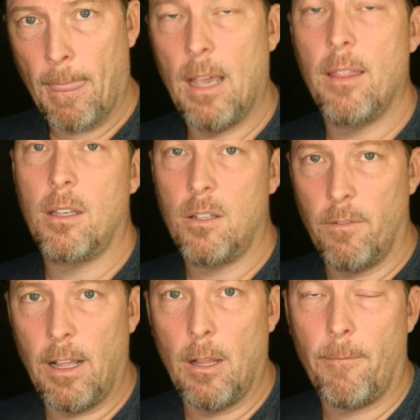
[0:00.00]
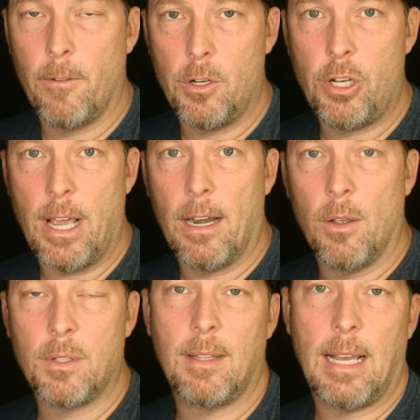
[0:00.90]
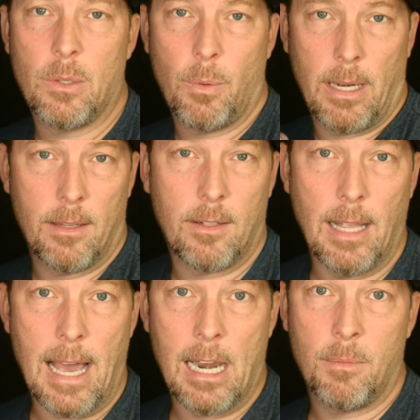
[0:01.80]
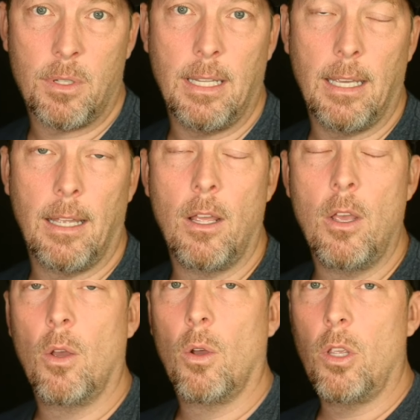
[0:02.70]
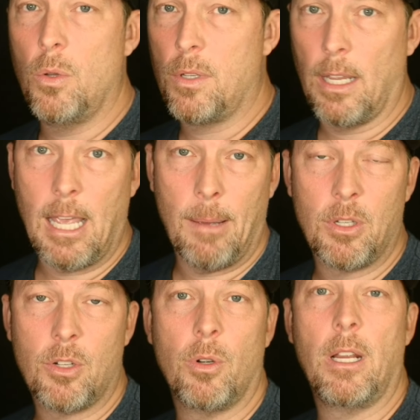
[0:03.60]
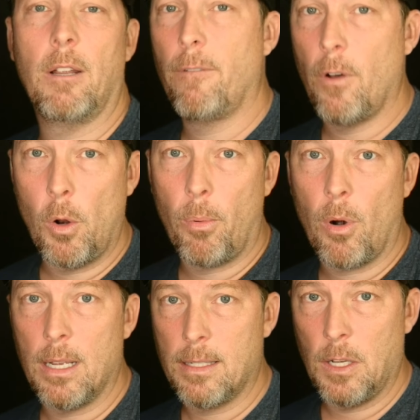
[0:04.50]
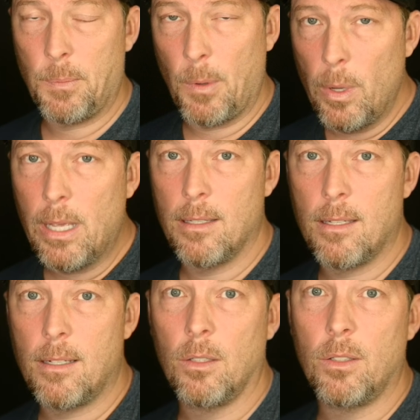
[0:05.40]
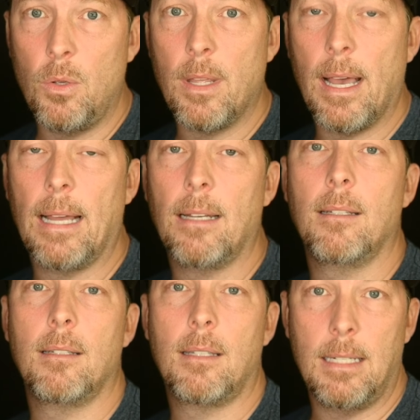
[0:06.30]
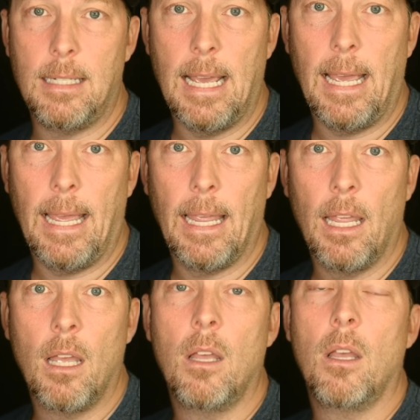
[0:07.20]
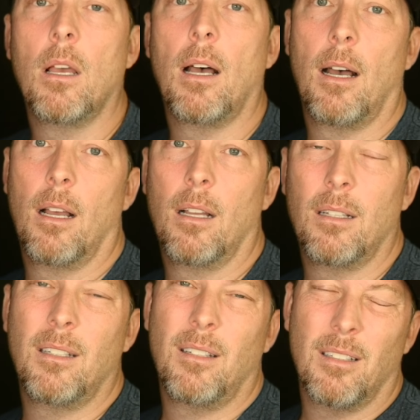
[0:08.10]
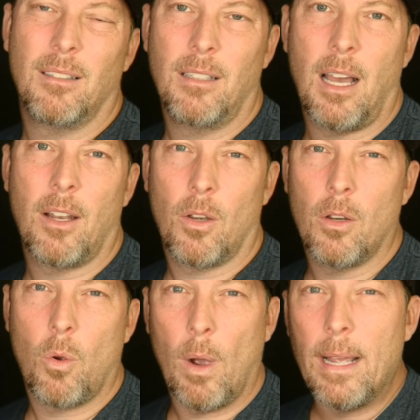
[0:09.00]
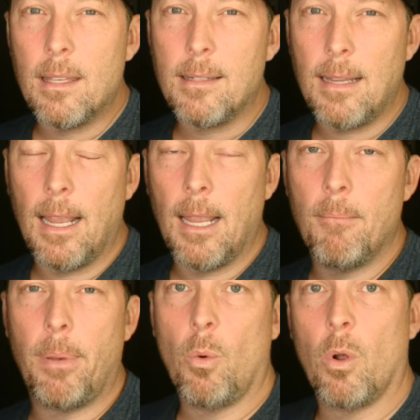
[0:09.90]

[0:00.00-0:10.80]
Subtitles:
and then develop for the shadows. And that's what Ansel Adams did using chemistry and photo process. But we can still do that today. Not quite the same. You